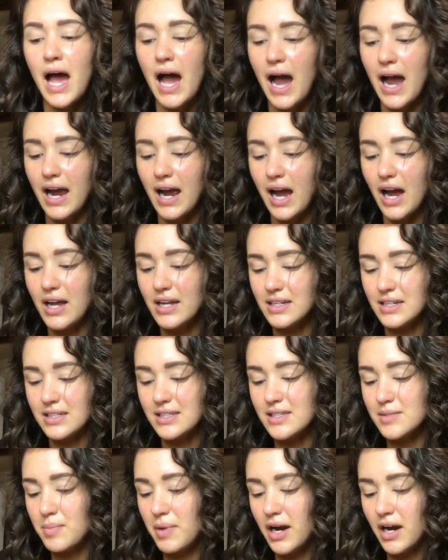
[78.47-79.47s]
I got
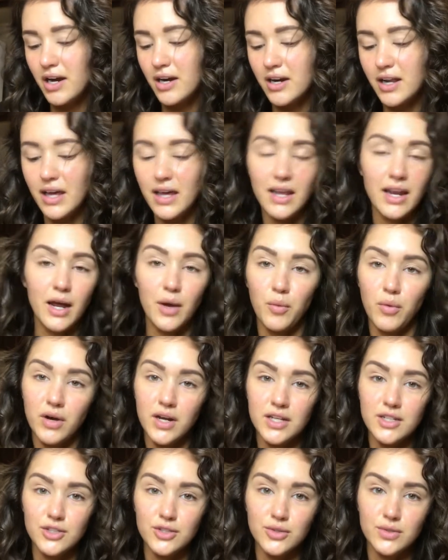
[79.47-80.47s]
inspired and I
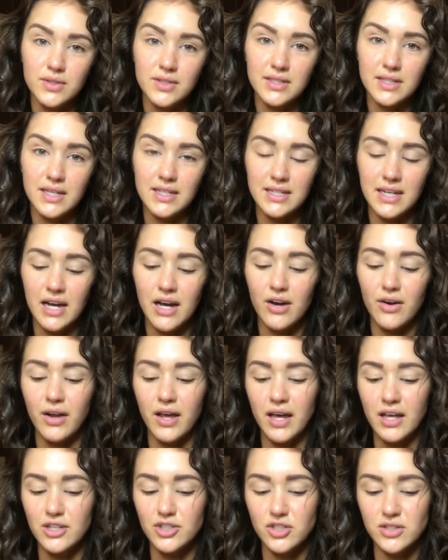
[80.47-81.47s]
wanted to sit down
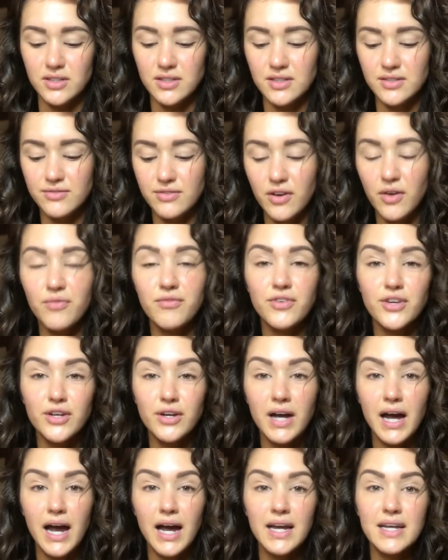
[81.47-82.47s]
and just film for you
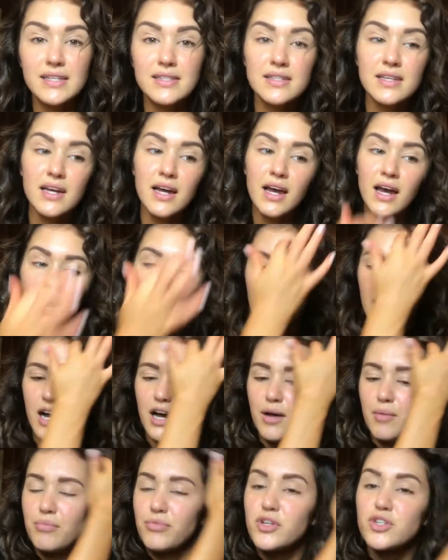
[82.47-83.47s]
guys.
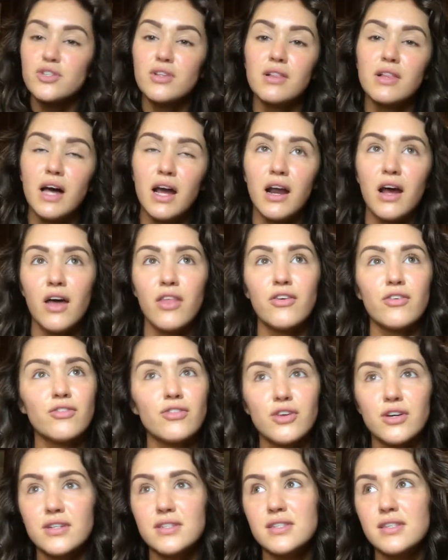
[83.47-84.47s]
There's a lot of other
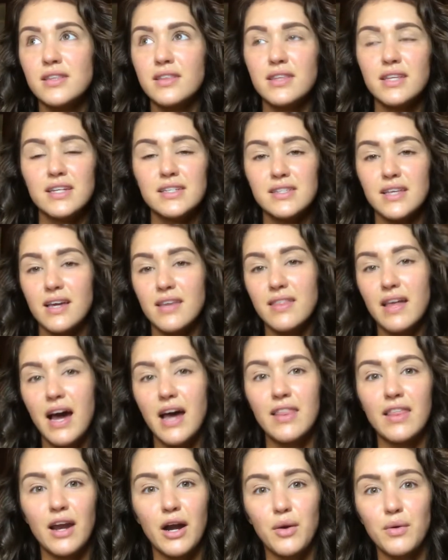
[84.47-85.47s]
looks and things like
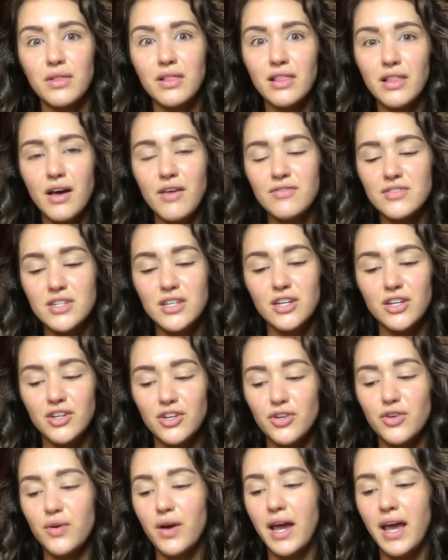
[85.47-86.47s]
that I would love to
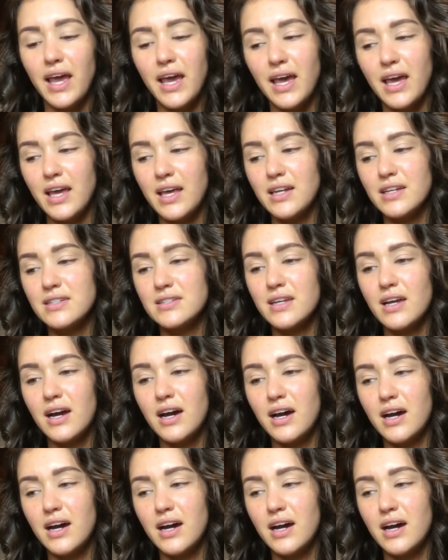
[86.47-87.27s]
do, and